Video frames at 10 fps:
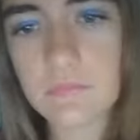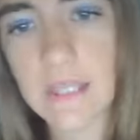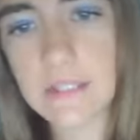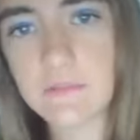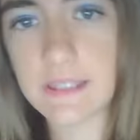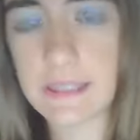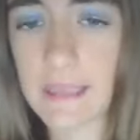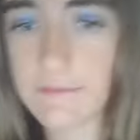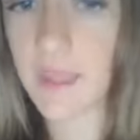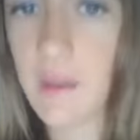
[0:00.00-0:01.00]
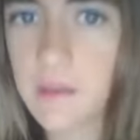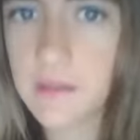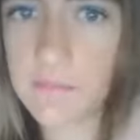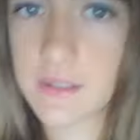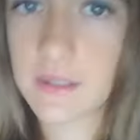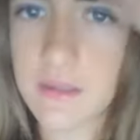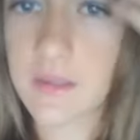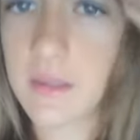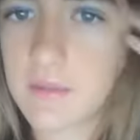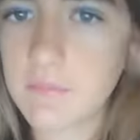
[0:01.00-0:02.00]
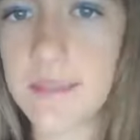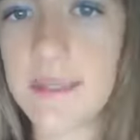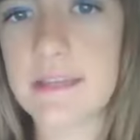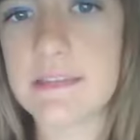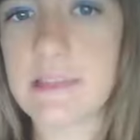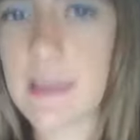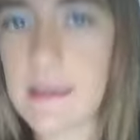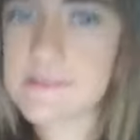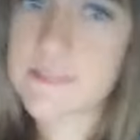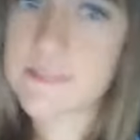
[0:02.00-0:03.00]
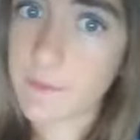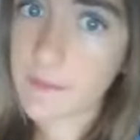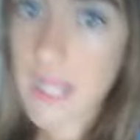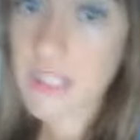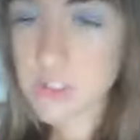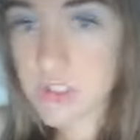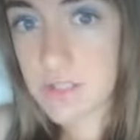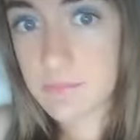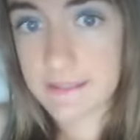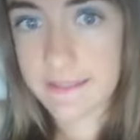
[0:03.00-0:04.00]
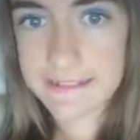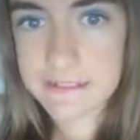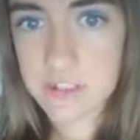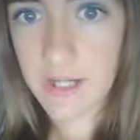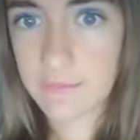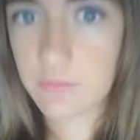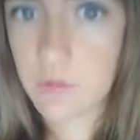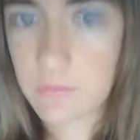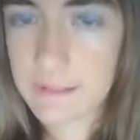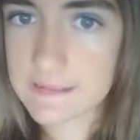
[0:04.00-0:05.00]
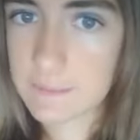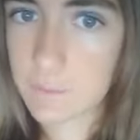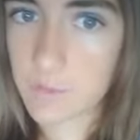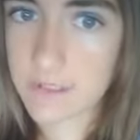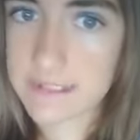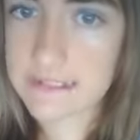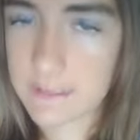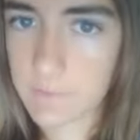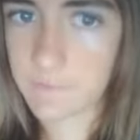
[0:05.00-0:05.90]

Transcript: I don't really have time because I had summer last year, but next year I will make some more summer